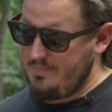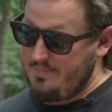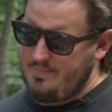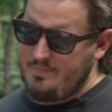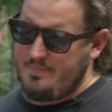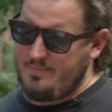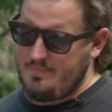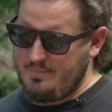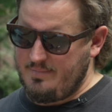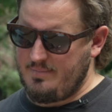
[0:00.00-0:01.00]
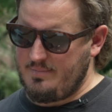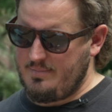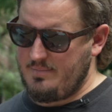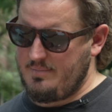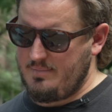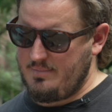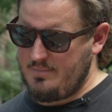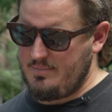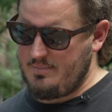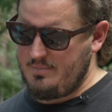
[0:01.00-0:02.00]

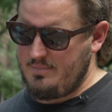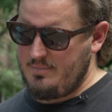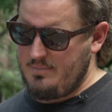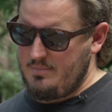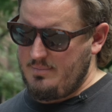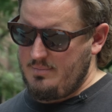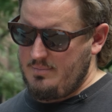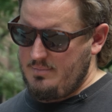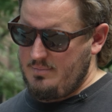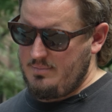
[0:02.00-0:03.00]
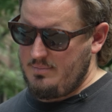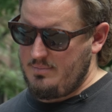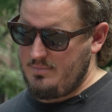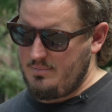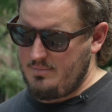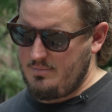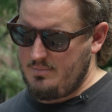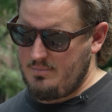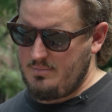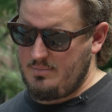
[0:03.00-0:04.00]

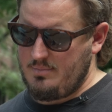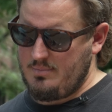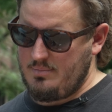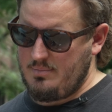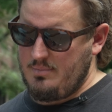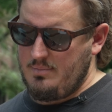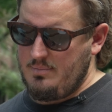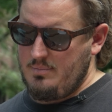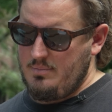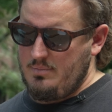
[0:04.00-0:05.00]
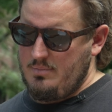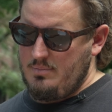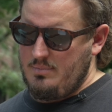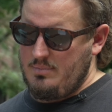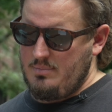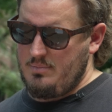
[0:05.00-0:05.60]
This person isn't speaking.